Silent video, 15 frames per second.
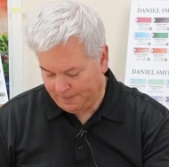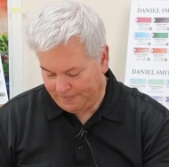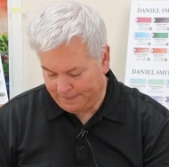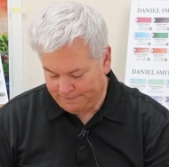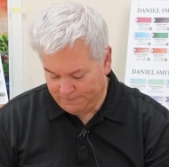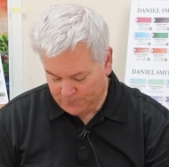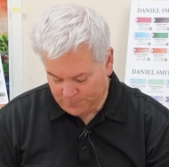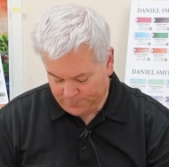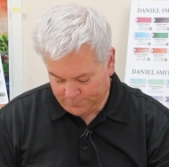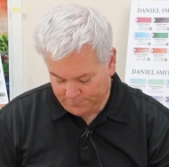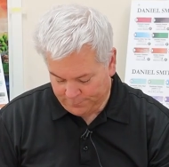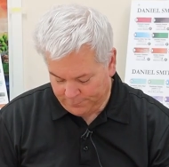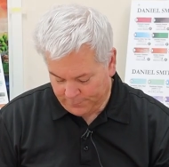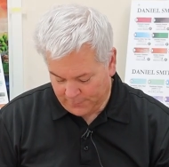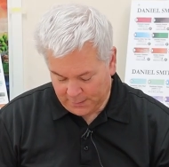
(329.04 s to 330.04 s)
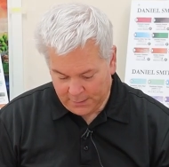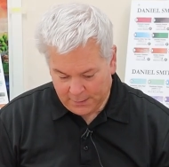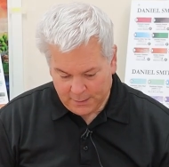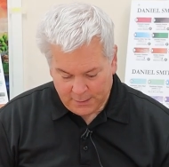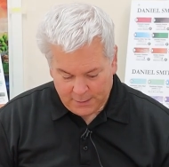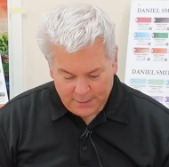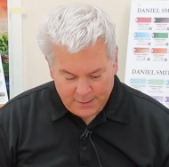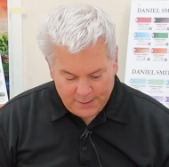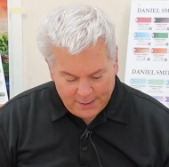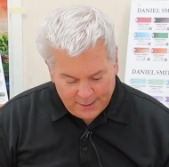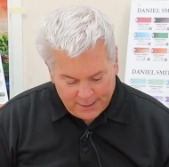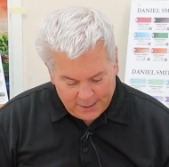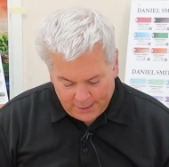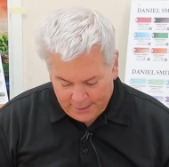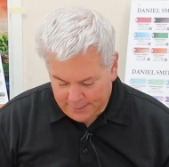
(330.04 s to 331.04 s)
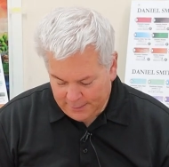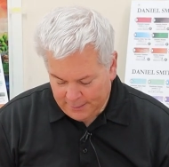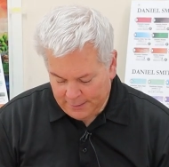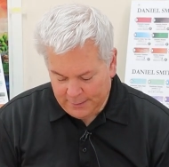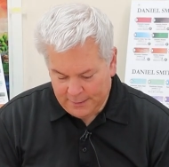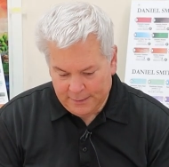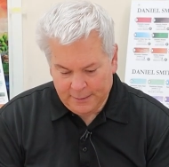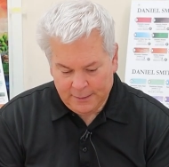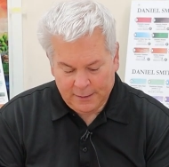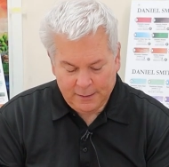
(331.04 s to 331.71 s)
Nobody speaks.